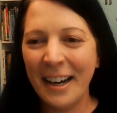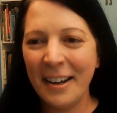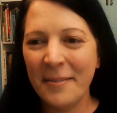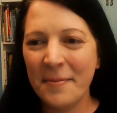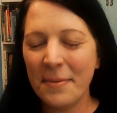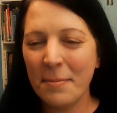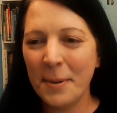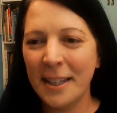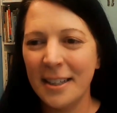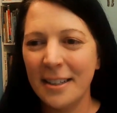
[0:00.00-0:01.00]
Um,
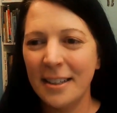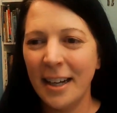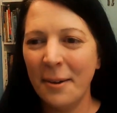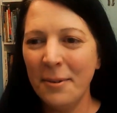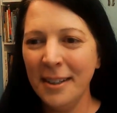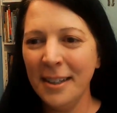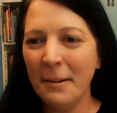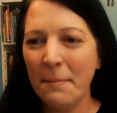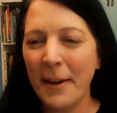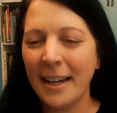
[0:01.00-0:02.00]
but I want
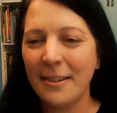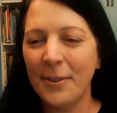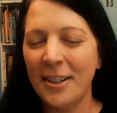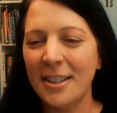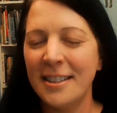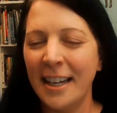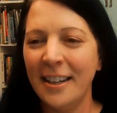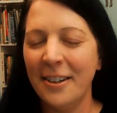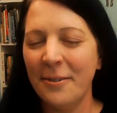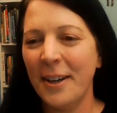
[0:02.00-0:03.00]
to come back for a second,